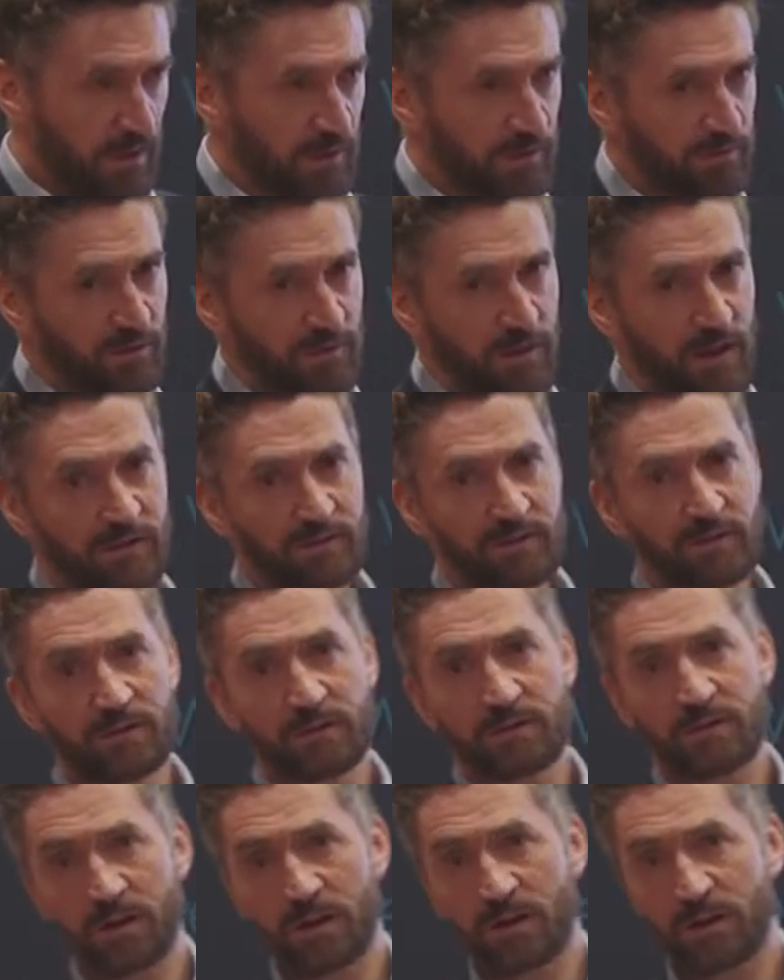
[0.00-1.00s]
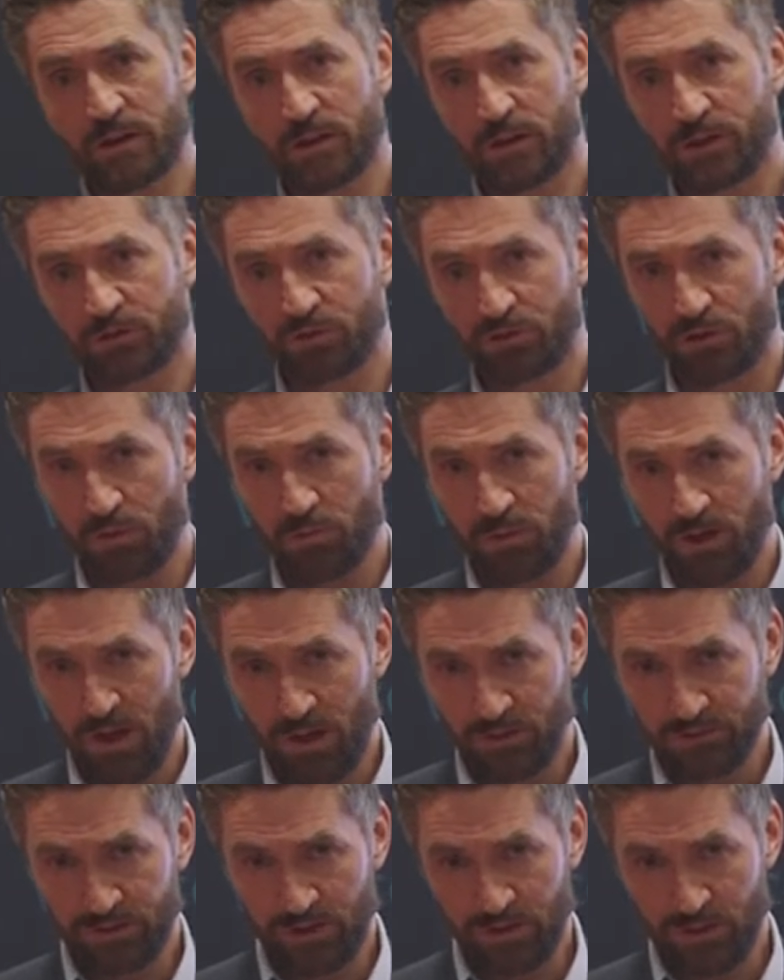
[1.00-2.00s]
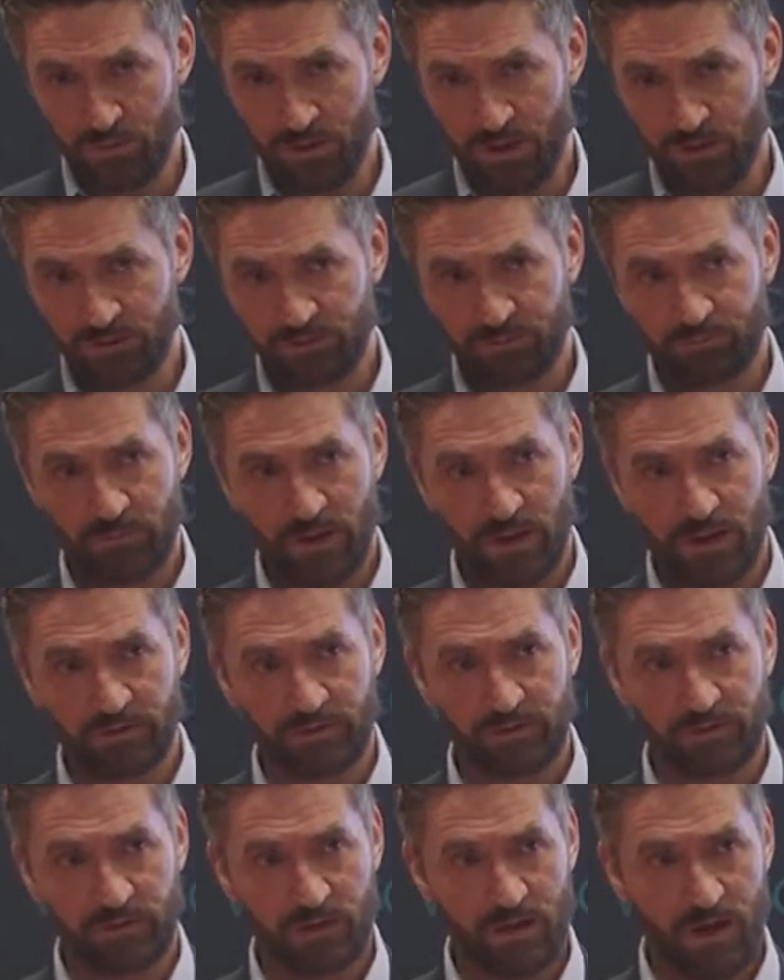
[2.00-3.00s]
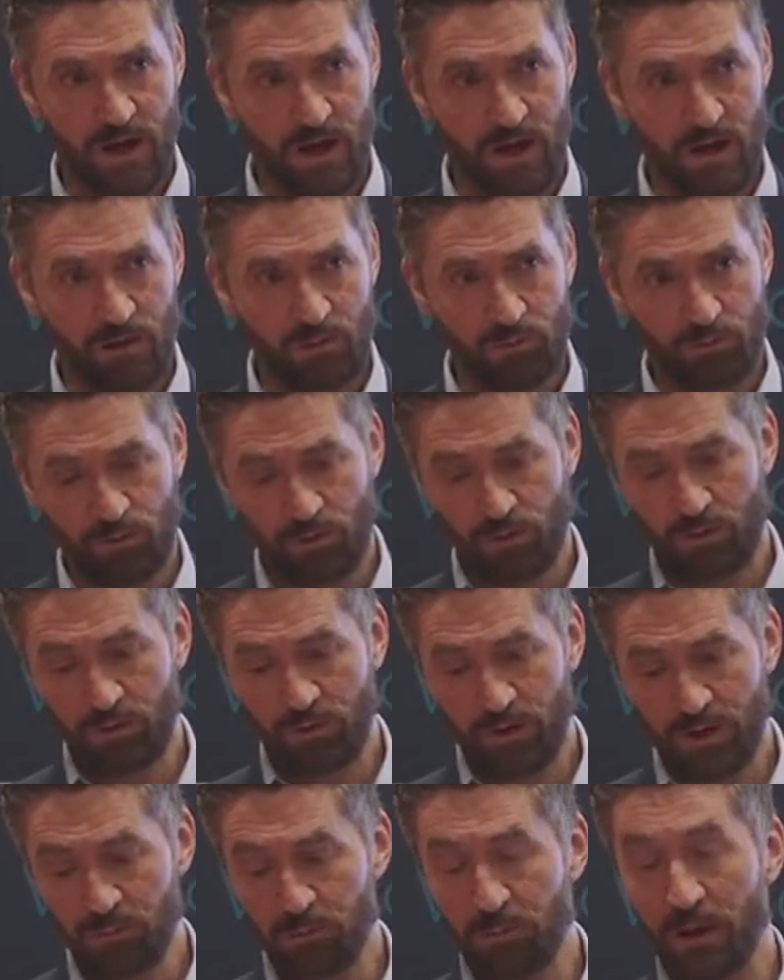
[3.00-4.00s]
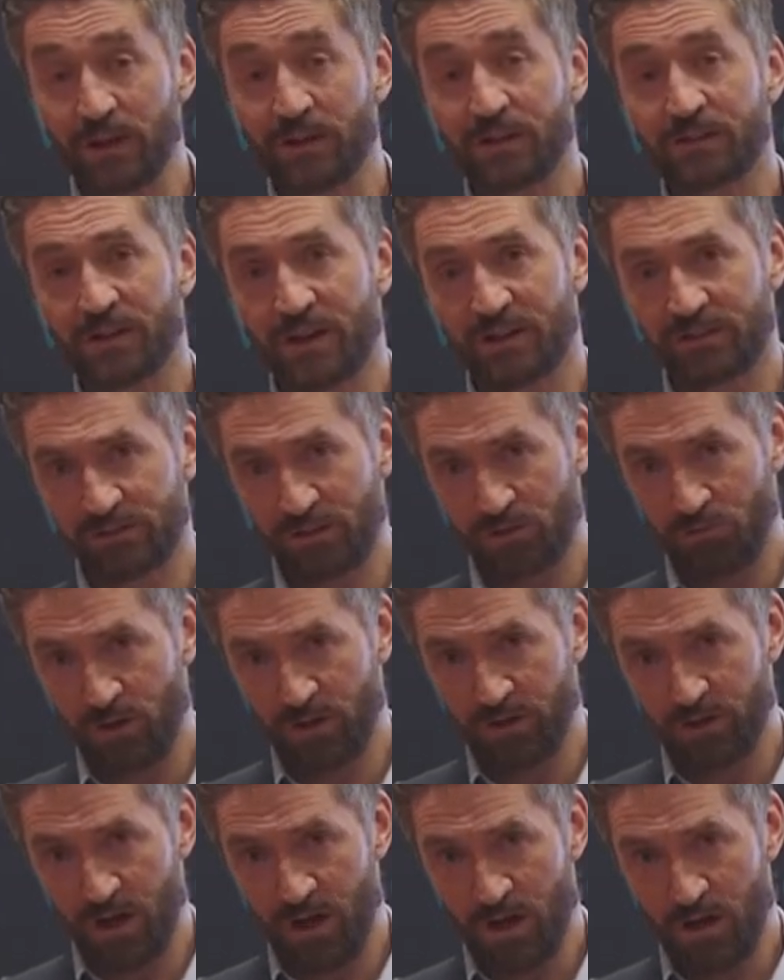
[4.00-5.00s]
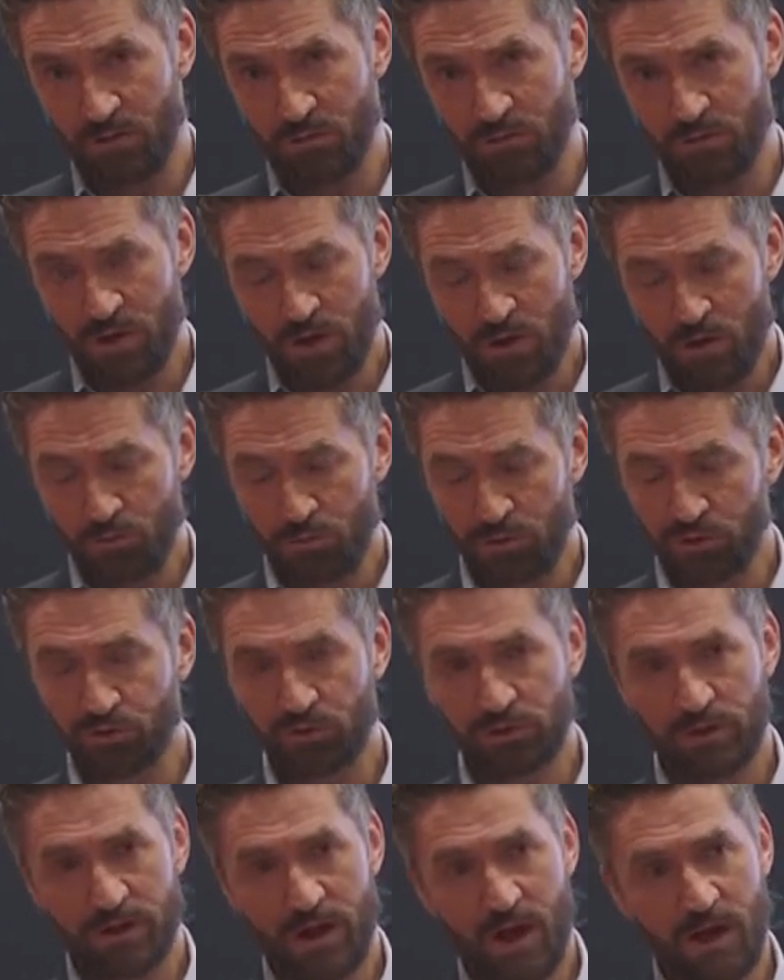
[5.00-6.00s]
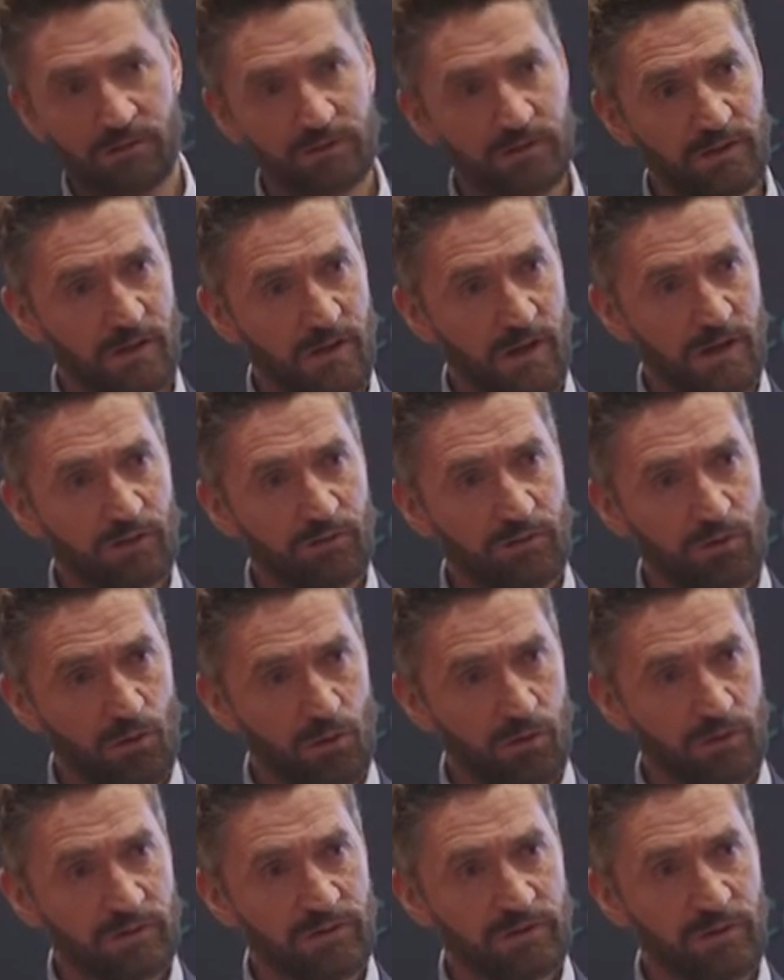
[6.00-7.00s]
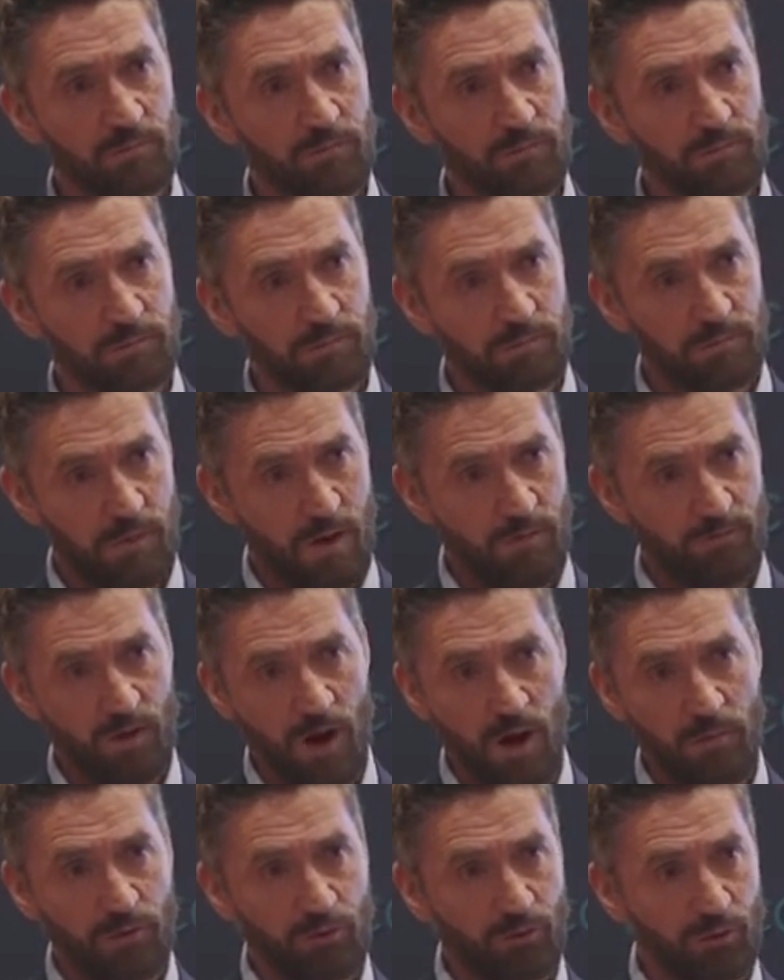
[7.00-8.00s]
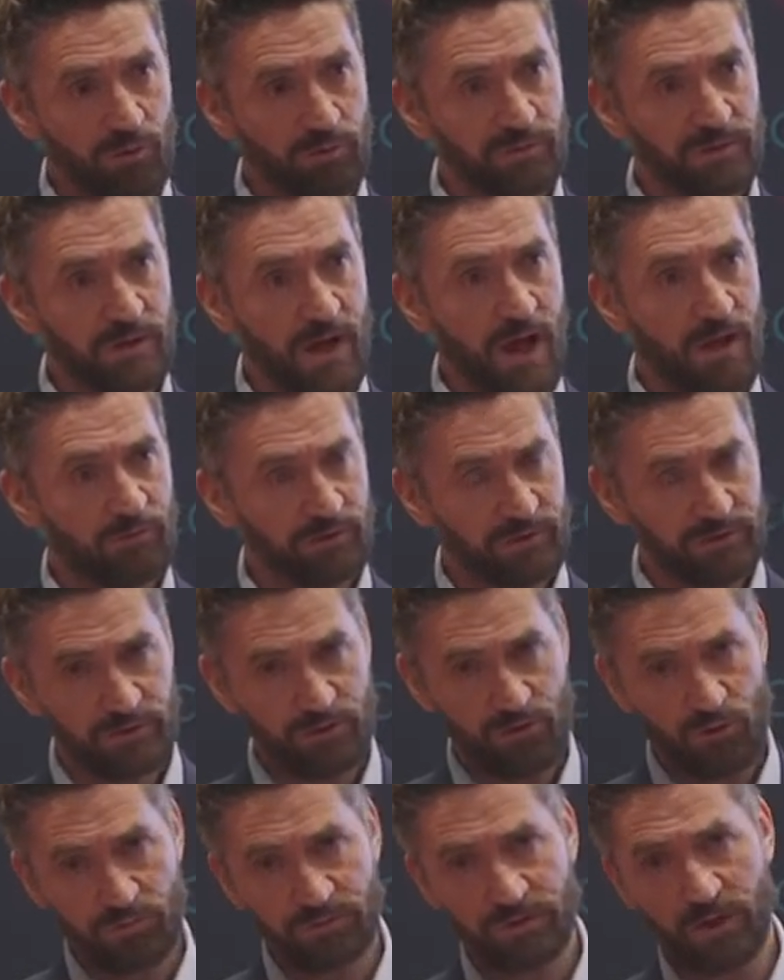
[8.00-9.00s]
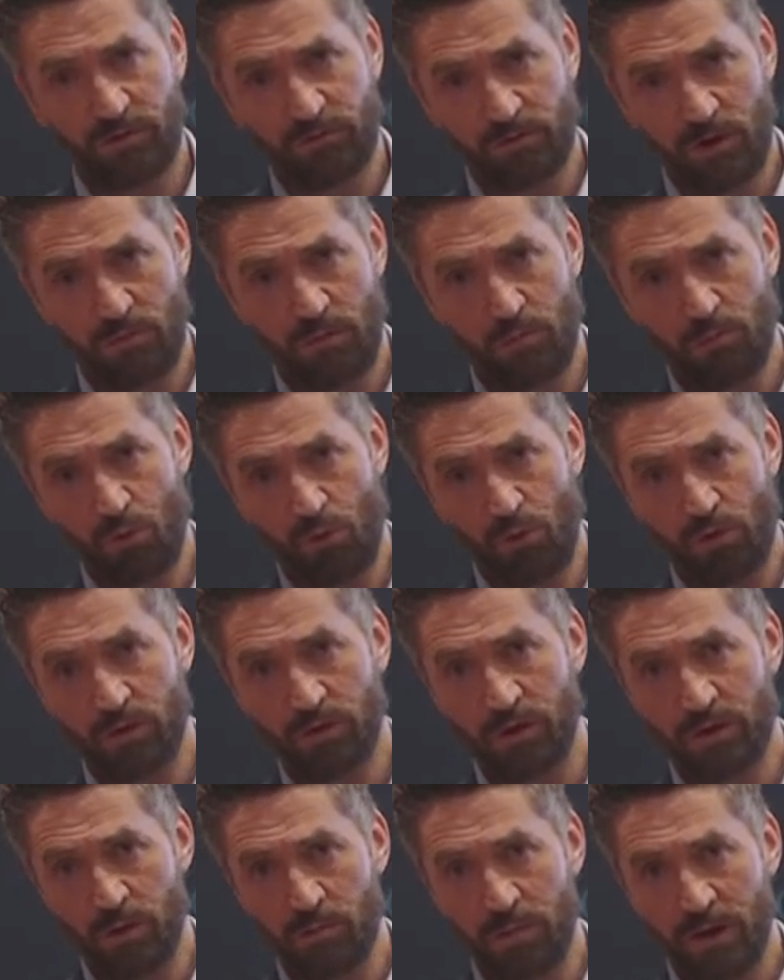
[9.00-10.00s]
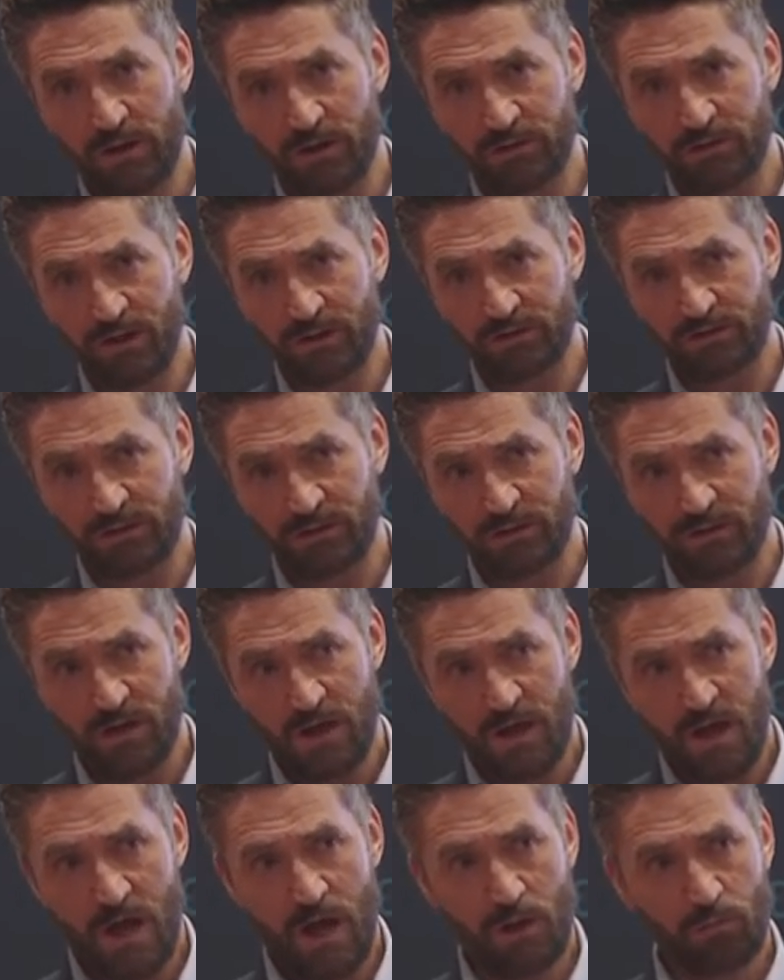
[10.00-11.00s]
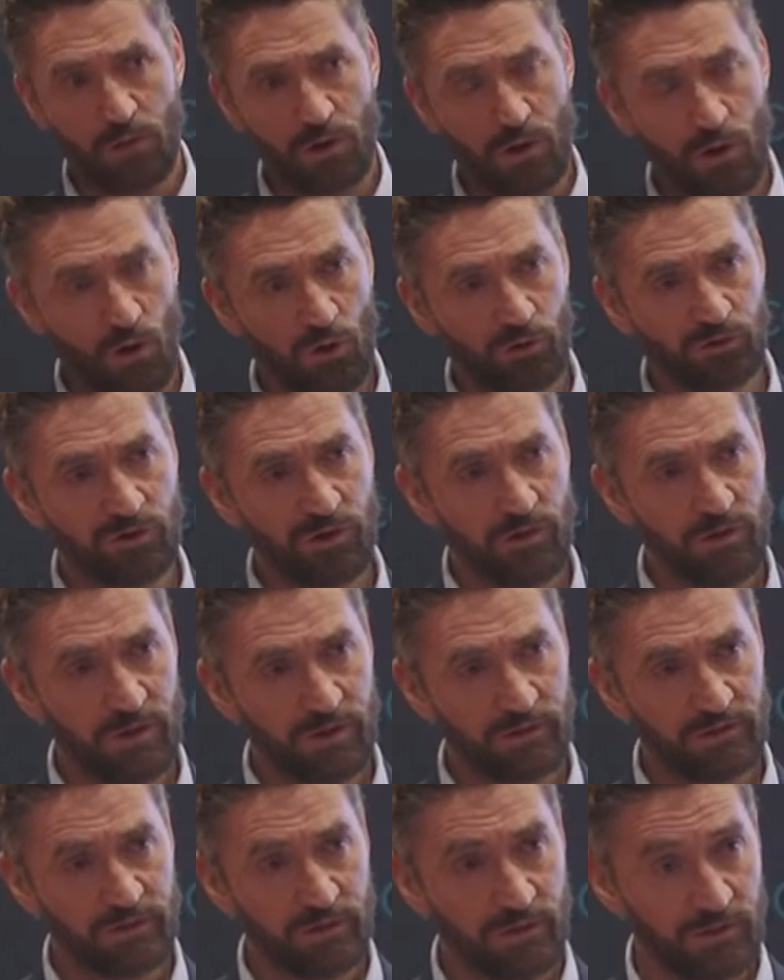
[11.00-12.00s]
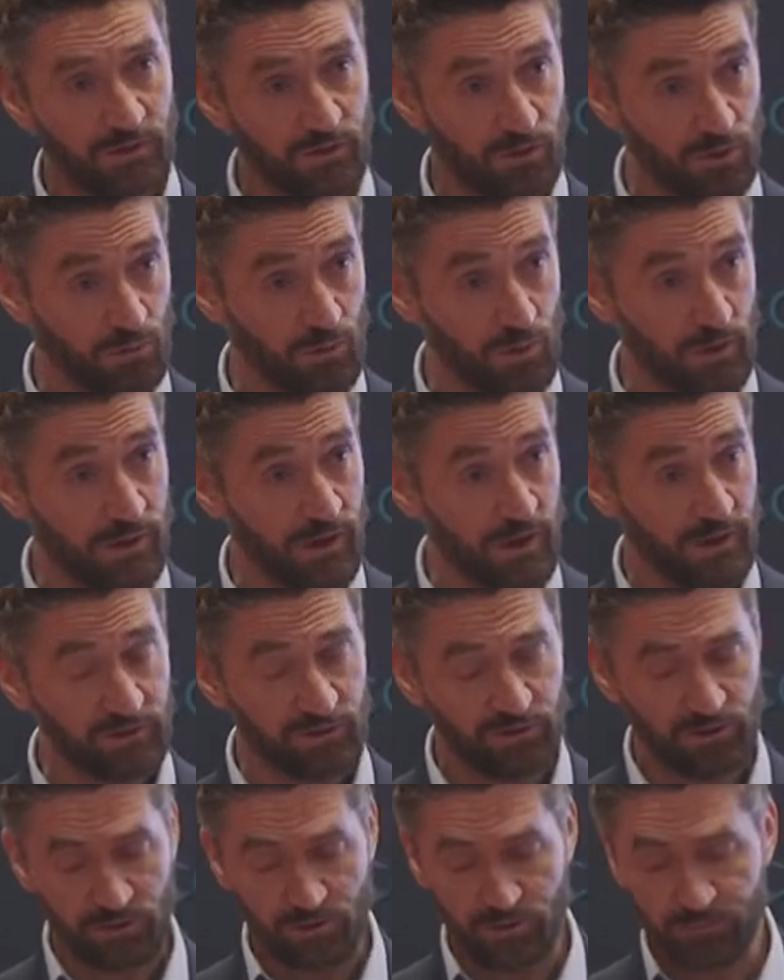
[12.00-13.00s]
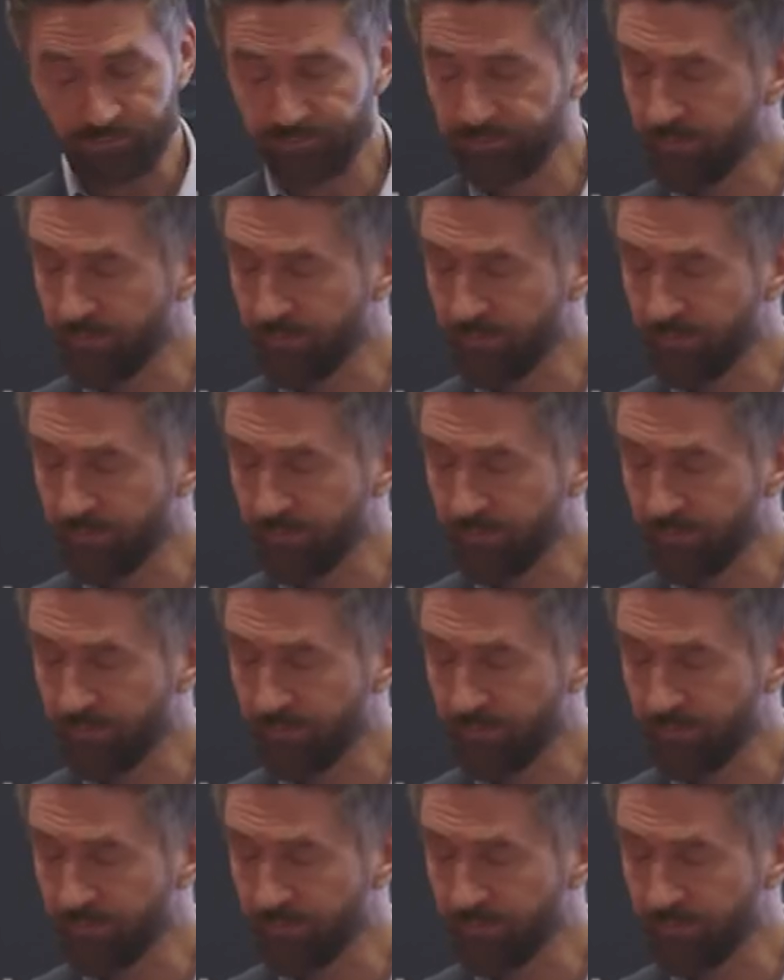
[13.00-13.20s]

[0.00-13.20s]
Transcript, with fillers: So that's the, the genomic health database. It's, uh, we're in beta testing right now. We should announce in the next few weeks some pharma groups and advocacy groups that have come on board on the beta testing, and we're launching this in Q1 next year.